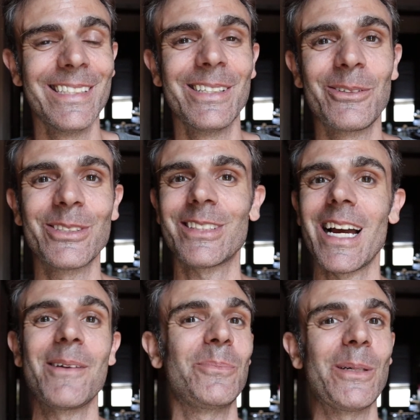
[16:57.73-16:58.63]
you know there was a
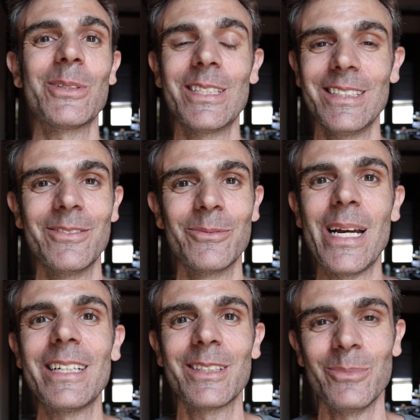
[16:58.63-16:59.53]
time when people didn't even
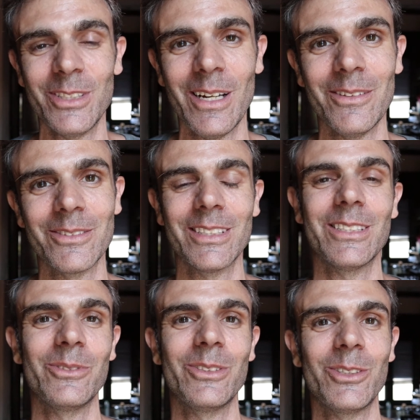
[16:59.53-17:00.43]
bathe themselves
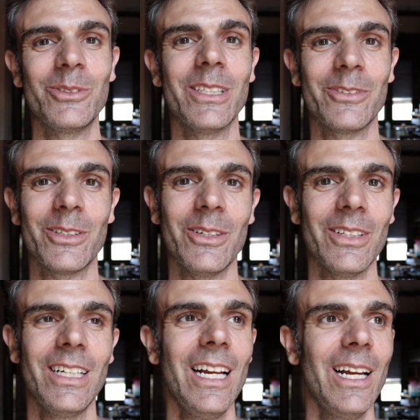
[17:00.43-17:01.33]
because it was too difficult